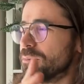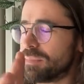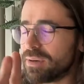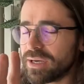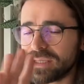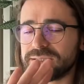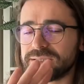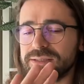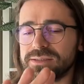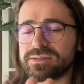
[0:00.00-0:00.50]

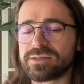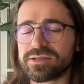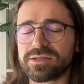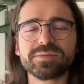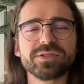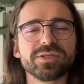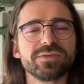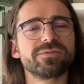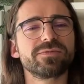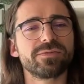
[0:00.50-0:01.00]
but in
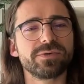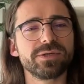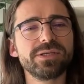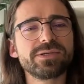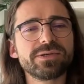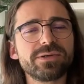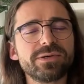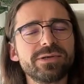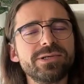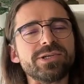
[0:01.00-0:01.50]
terms of
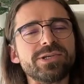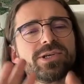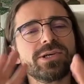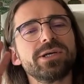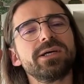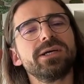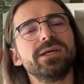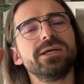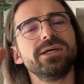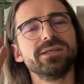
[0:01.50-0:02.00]

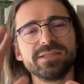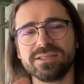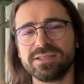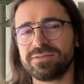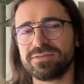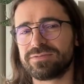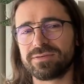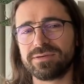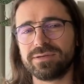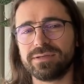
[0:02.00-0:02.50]
research it's
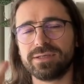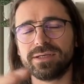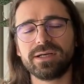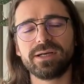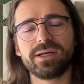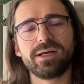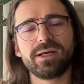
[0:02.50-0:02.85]
different